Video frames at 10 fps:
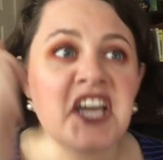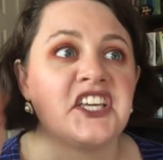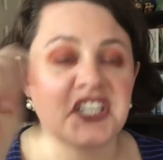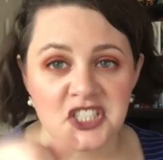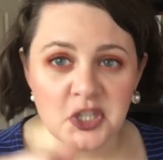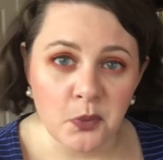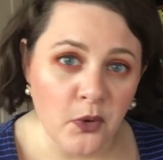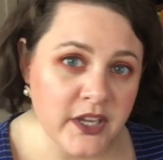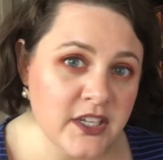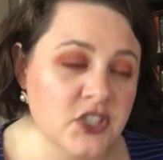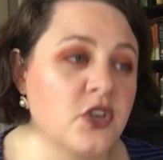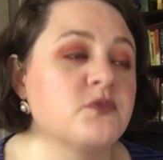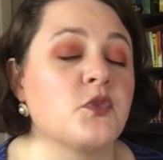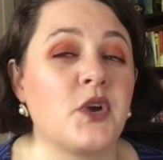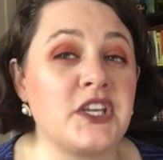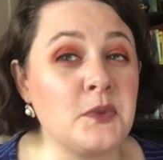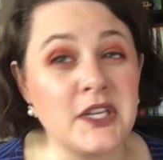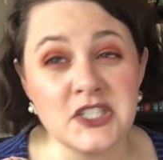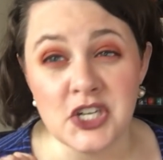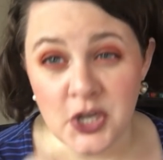get to the point in terms of what you
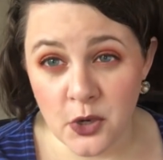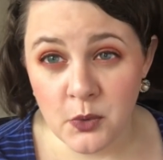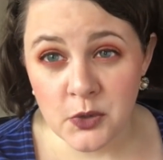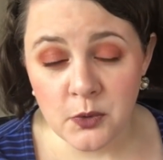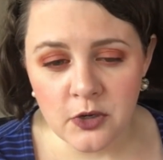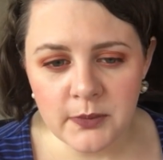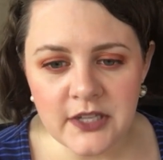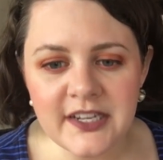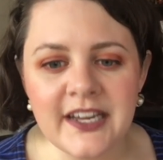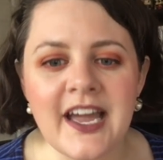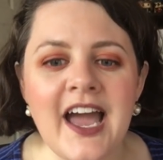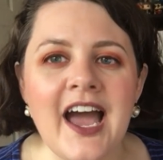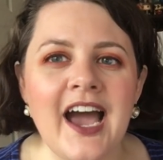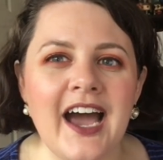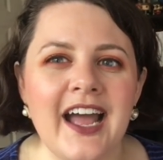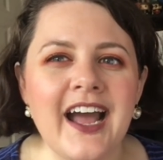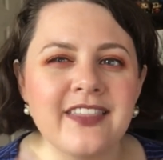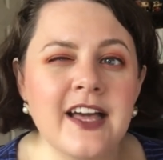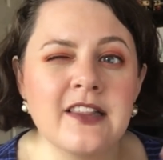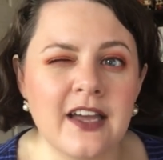need to know with world building. I, I,
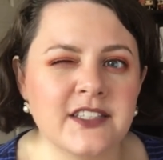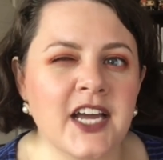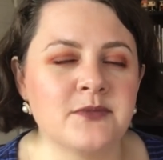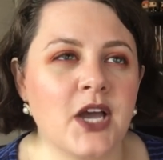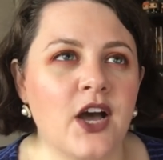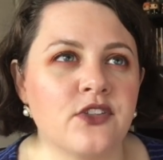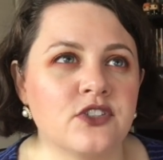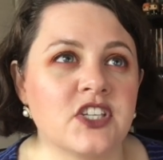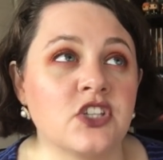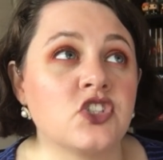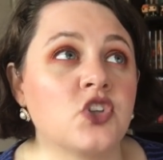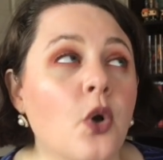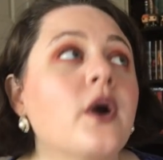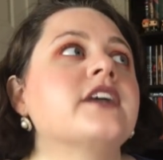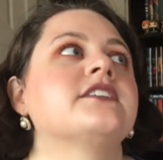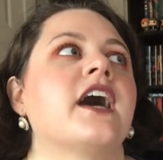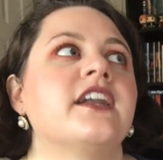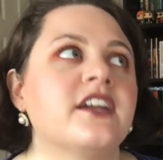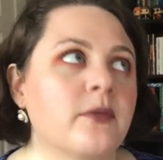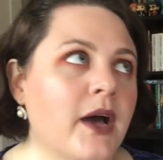think a lot of times authors get so
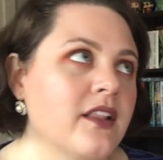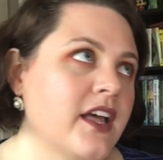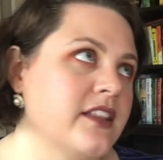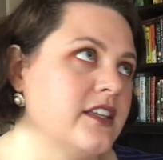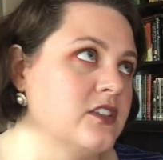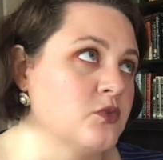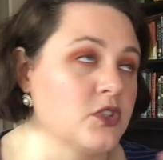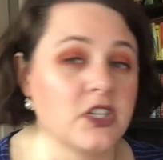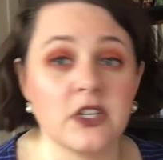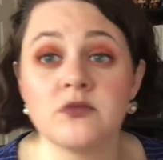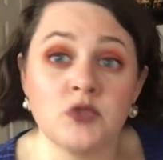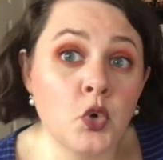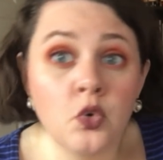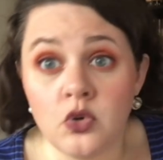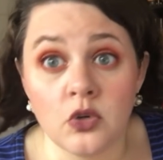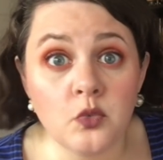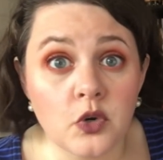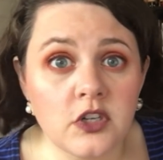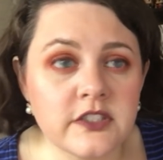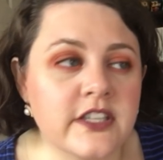excited about like these really cool
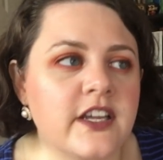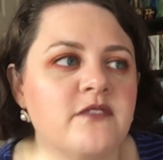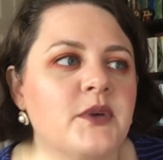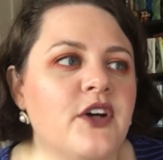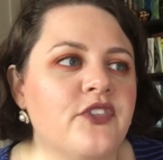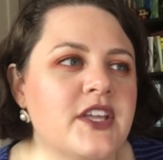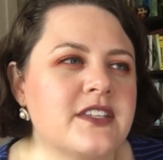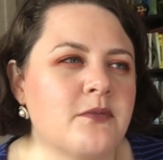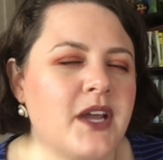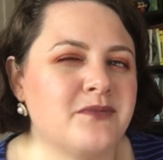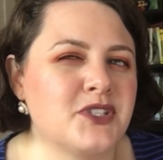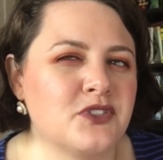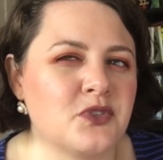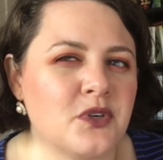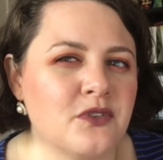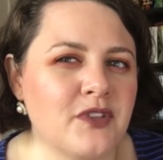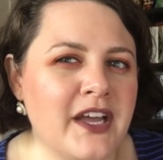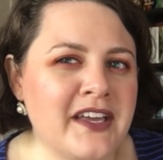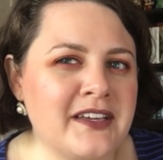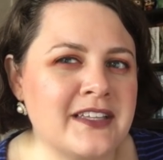worlds that they've built that sometimes they're sort of
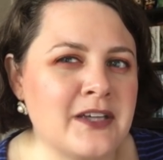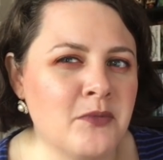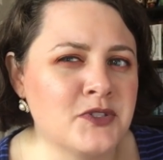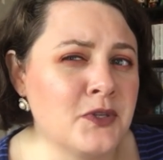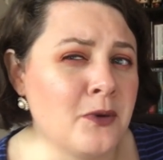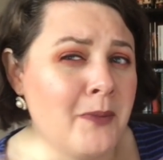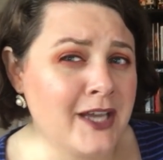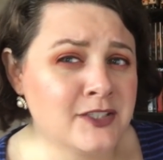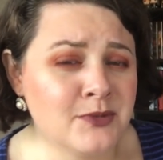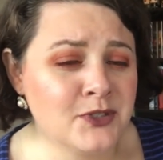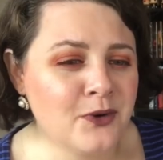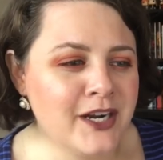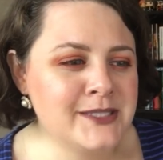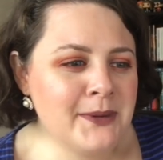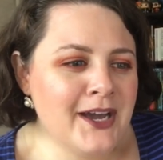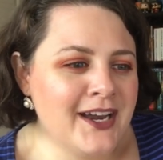like, it's almost a little masturbatory to be